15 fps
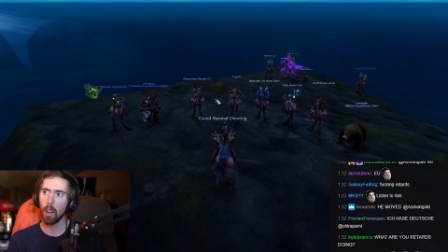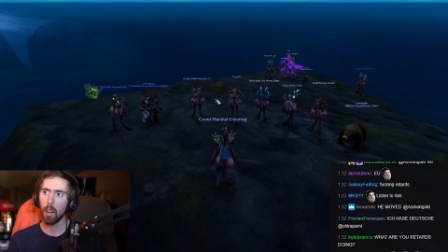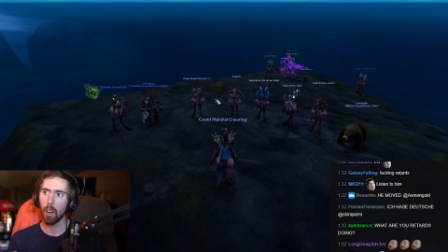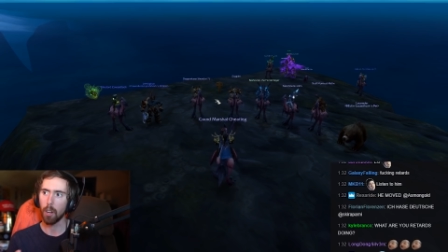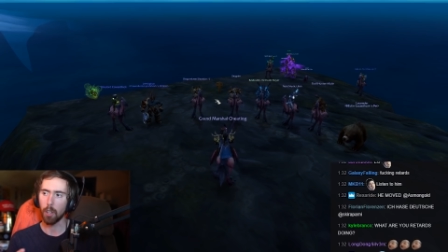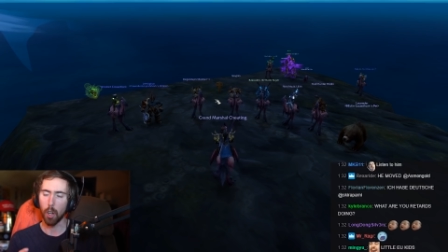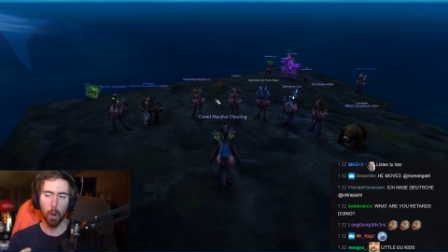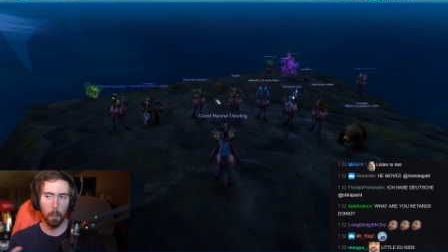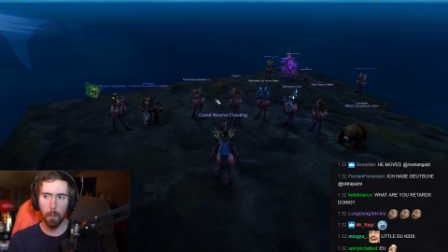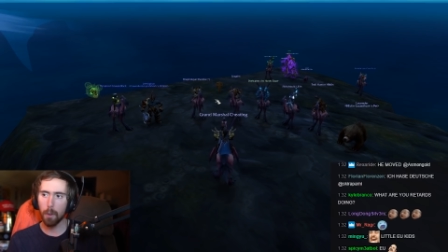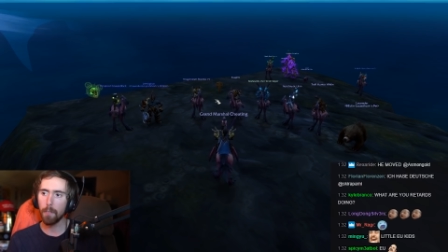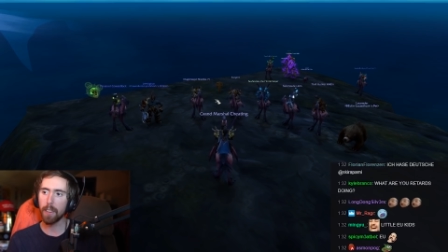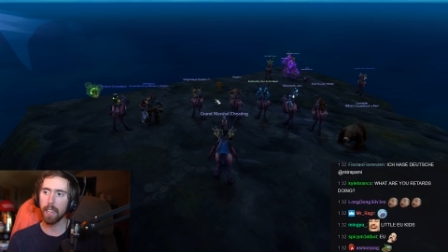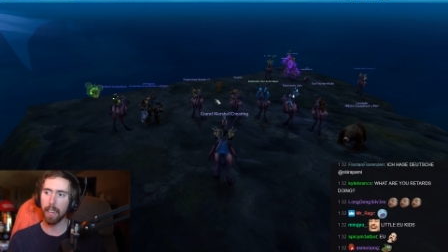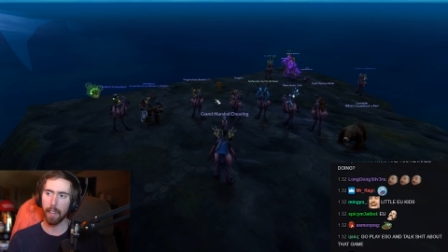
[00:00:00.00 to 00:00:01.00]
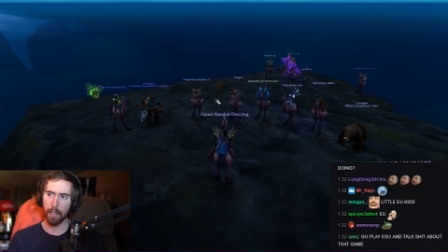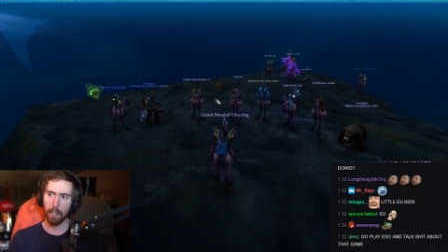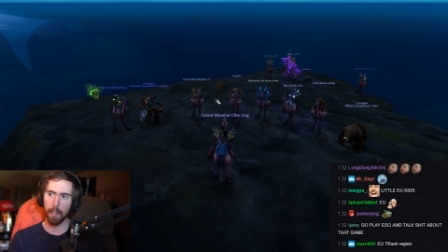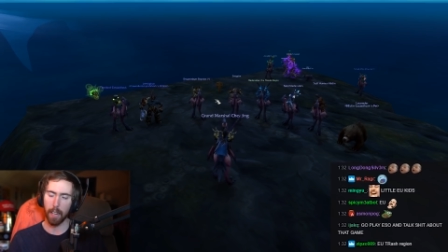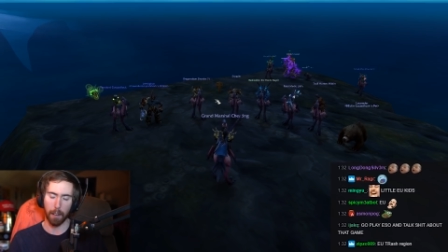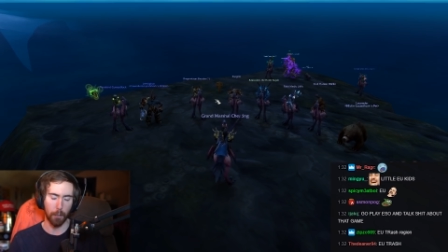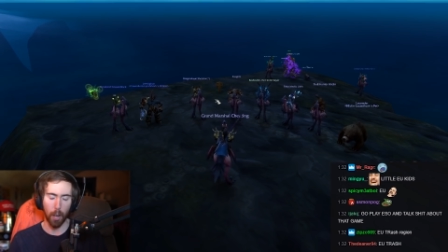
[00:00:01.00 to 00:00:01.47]
No moving in
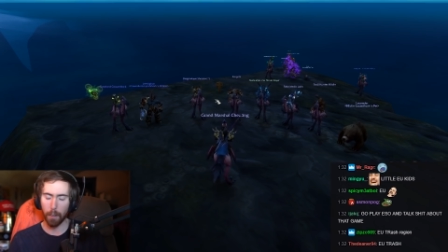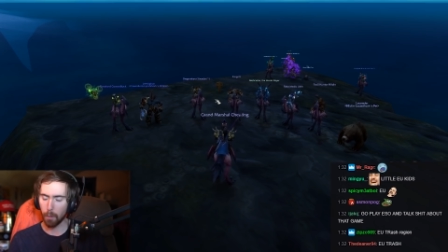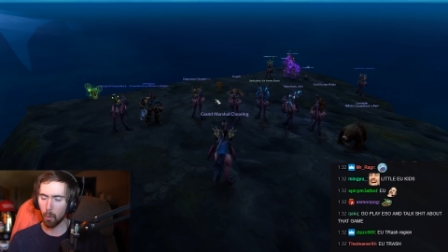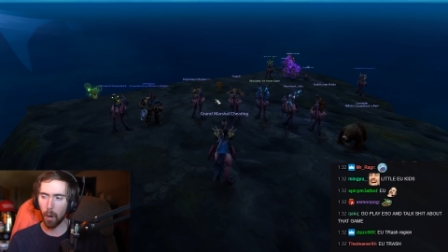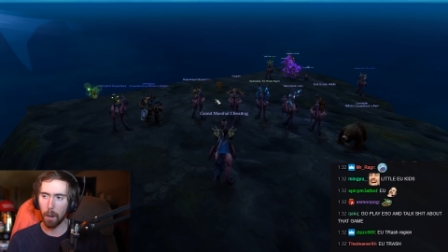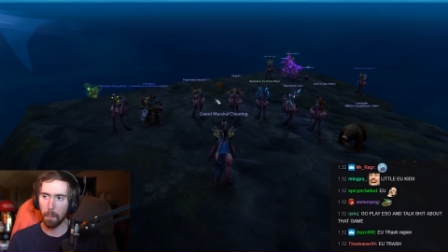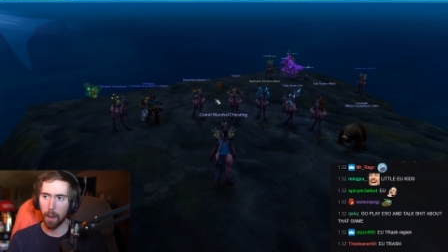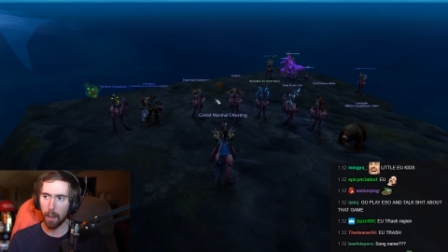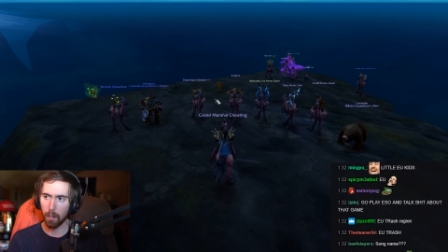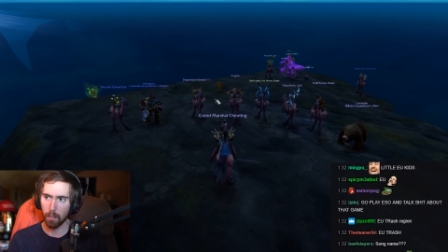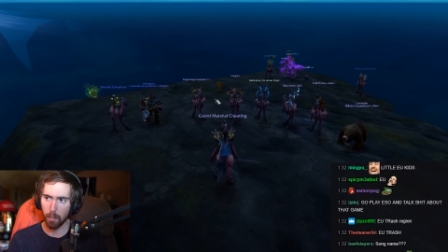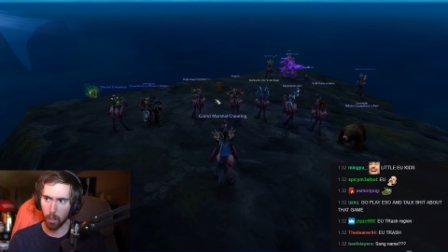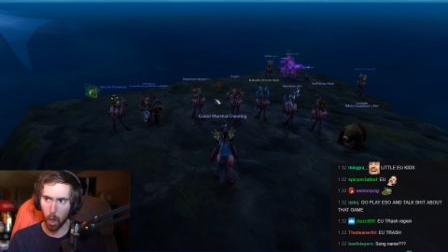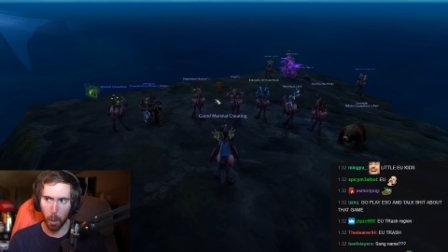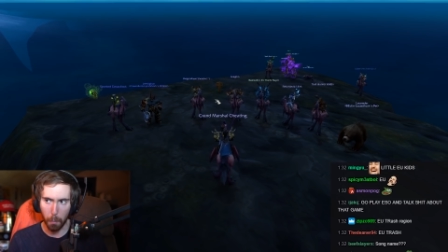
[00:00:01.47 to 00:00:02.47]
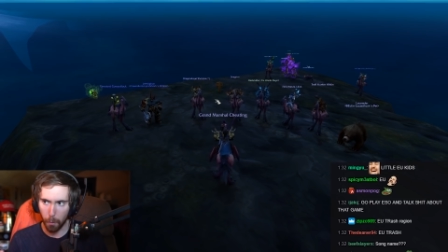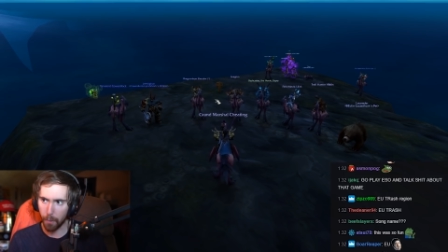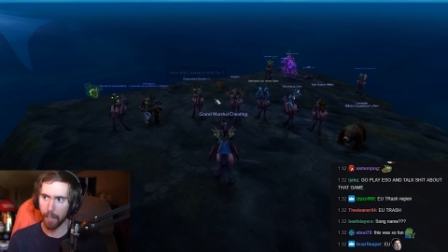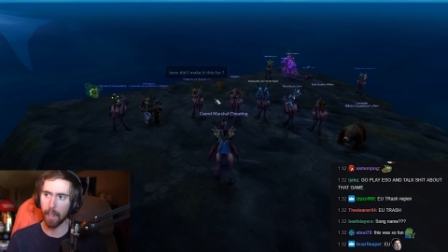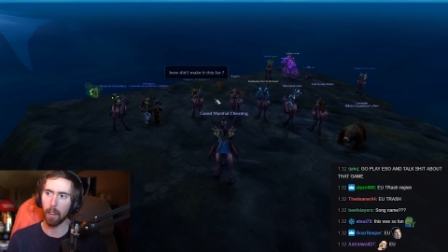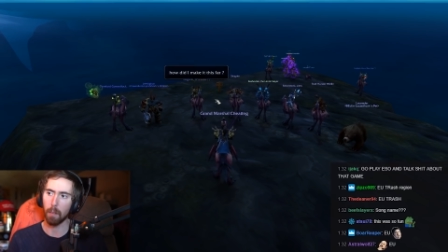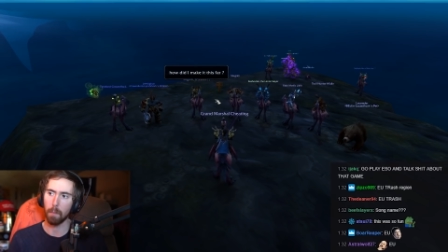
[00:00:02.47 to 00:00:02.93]
if you have the right mount. No moving out.